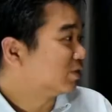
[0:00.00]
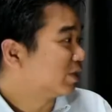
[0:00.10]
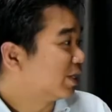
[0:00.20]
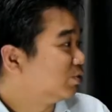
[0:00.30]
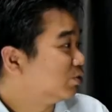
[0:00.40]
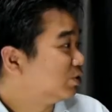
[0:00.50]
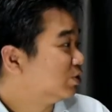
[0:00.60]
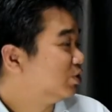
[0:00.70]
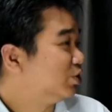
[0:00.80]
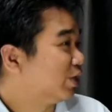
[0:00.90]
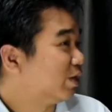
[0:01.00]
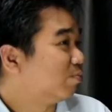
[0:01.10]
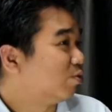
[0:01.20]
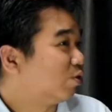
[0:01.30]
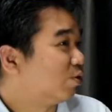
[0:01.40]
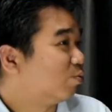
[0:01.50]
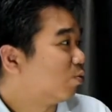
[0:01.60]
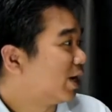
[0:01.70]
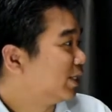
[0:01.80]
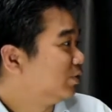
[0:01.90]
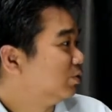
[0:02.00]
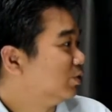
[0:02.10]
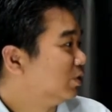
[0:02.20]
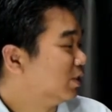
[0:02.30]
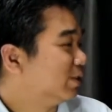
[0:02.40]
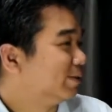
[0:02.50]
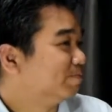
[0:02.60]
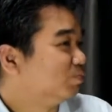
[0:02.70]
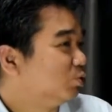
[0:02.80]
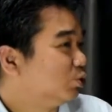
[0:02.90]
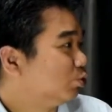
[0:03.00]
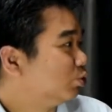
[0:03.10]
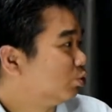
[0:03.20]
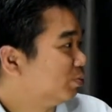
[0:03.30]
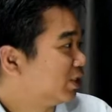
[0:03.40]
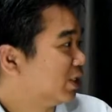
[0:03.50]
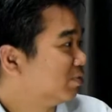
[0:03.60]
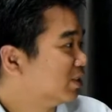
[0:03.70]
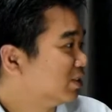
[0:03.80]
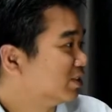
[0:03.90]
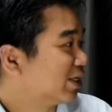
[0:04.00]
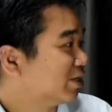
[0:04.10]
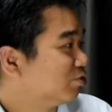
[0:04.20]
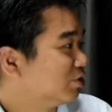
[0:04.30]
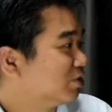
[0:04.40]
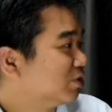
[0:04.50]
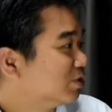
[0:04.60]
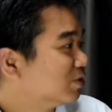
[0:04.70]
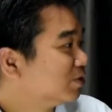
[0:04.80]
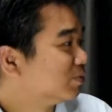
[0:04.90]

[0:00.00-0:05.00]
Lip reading: Can you share more why you choose to become a psychiatrist nurse?